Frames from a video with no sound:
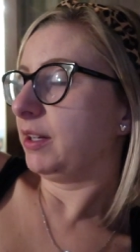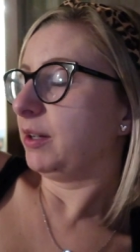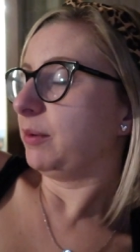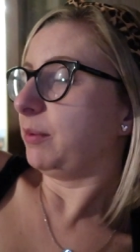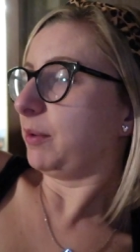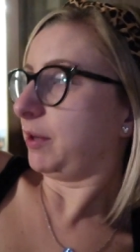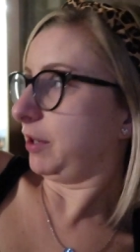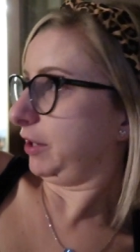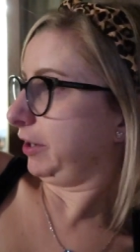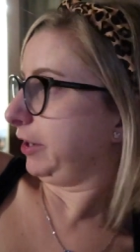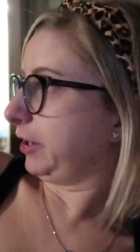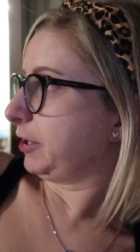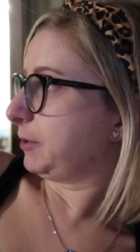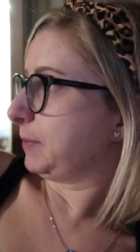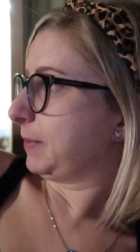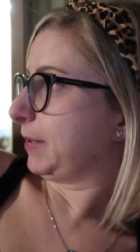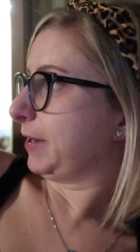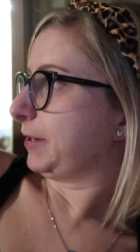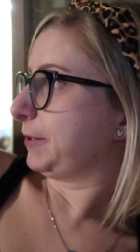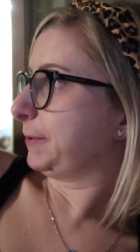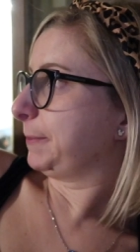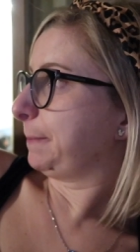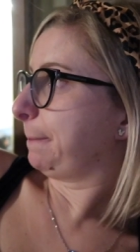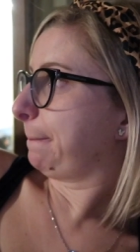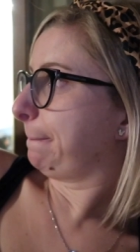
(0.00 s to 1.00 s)
We're going to go to
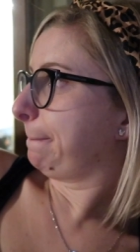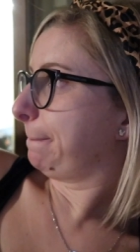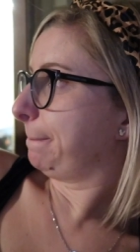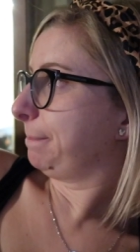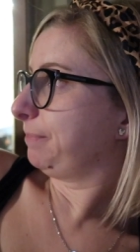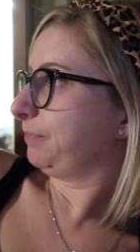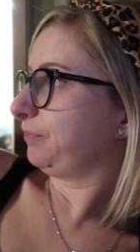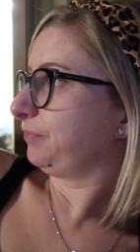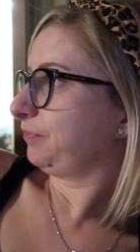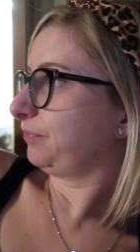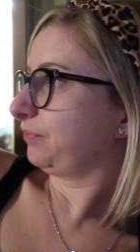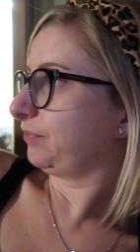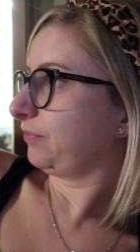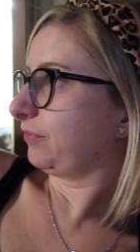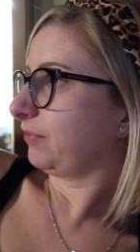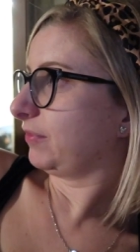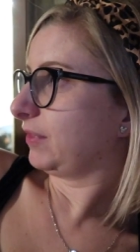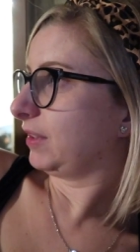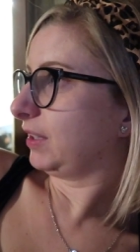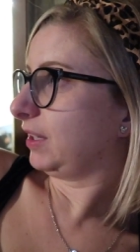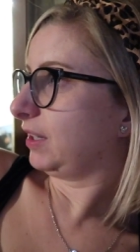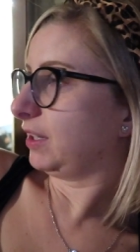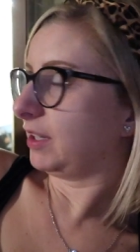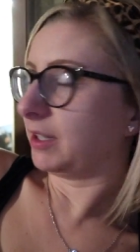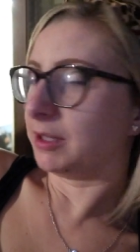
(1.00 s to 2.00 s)
bed. Yeah.
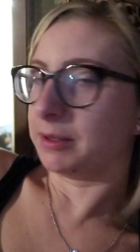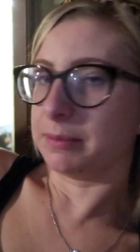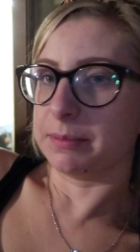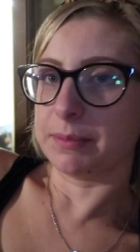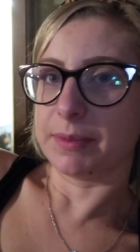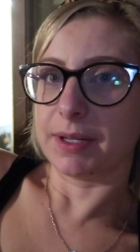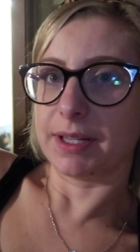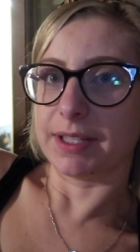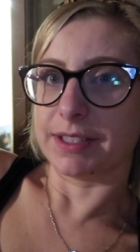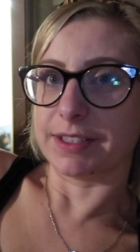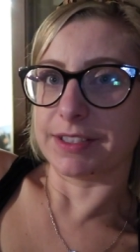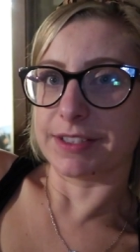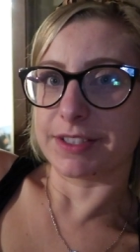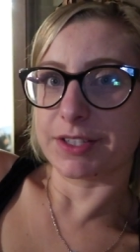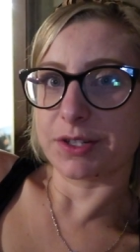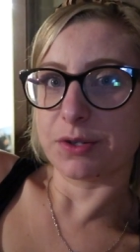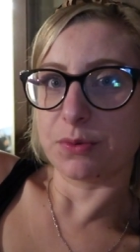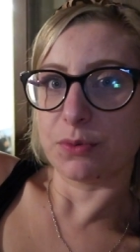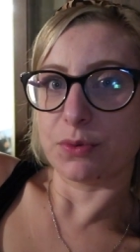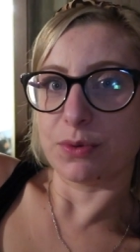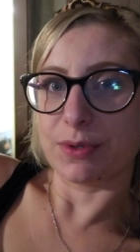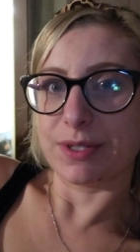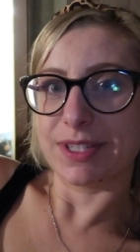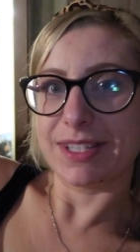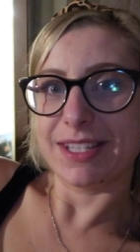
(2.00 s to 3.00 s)
Um, and
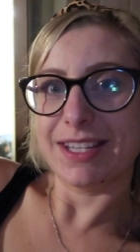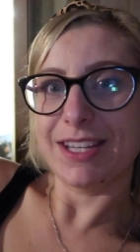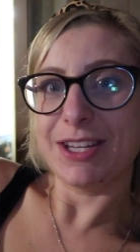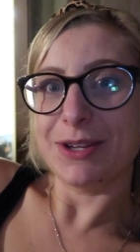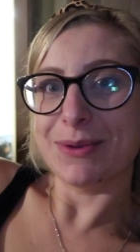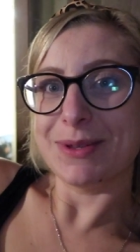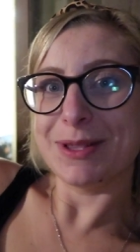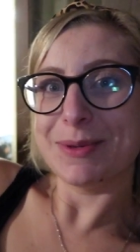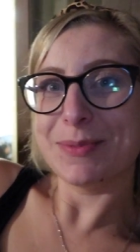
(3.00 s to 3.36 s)
we'll see you in